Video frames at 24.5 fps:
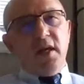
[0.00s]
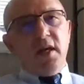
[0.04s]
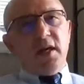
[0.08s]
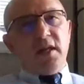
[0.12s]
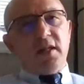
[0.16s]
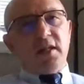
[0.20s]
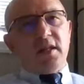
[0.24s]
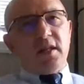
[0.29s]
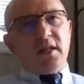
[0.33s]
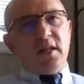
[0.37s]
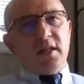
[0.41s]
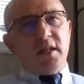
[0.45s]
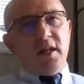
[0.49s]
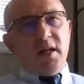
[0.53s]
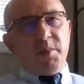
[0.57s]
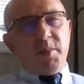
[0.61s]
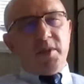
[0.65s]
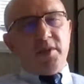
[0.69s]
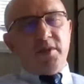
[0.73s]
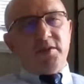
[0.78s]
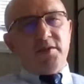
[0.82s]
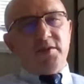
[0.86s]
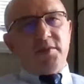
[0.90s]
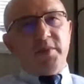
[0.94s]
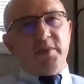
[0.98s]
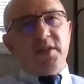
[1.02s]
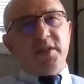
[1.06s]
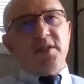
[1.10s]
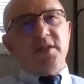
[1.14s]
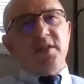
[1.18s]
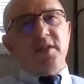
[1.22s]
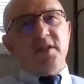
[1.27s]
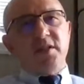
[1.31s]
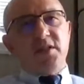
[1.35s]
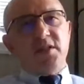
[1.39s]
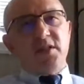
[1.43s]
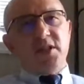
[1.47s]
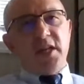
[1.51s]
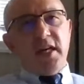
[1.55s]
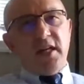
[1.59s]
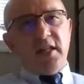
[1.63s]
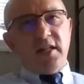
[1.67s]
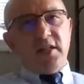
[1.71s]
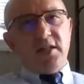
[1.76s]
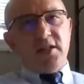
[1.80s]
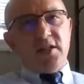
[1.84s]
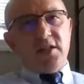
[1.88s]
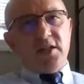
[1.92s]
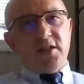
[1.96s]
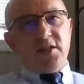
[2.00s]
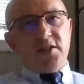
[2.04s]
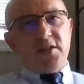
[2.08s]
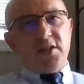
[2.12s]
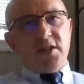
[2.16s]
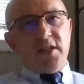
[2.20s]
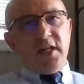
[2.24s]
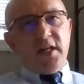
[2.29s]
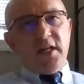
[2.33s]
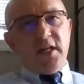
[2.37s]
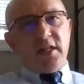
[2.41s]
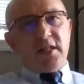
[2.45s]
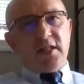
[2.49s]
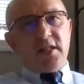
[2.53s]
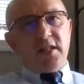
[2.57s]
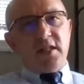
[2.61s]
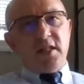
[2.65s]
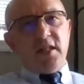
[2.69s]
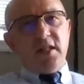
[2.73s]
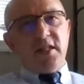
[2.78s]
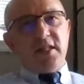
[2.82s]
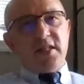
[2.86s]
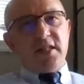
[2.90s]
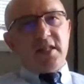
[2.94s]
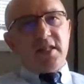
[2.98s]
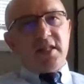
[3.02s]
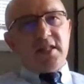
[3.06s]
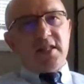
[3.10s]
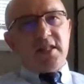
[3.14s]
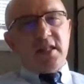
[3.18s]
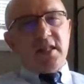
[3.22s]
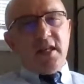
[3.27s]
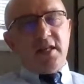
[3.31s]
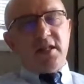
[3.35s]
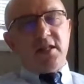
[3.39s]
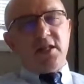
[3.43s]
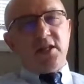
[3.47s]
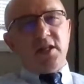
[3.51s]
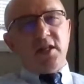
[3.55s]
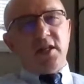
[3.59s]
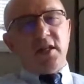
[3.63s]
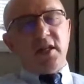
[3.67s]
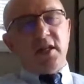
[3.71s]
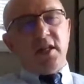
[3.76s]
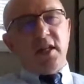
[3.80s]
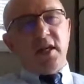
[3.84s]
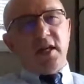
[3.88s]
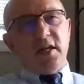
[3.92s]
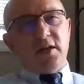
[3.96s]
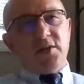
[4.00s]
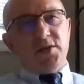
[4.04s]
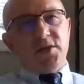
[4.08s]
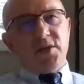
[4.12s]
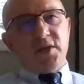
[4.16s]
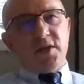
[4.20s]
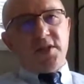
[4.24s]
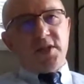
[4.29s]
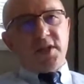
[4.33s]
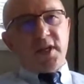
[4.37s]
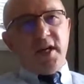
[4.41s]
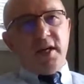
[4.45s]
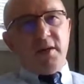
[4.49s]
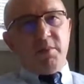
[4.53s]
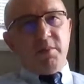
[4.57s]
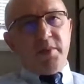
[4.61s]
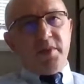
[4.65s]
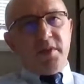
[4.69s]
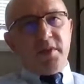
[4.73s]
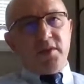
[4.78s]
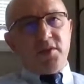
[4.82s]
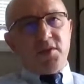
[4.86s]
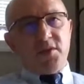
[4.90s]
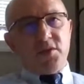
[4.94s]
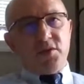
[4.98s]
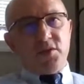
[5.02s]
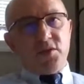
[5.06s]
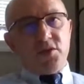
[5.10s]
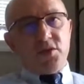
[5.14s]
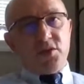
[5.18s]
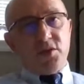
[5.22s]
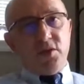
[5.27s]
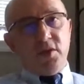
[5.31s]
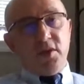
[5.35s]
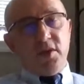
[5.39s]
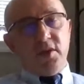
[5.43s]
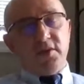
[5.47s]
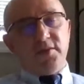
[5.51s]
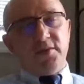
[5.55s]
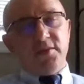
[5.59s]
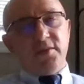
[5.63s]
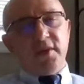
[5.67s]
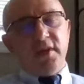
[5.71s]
And there are a couple of business challenges that this extension allows these companies to solve.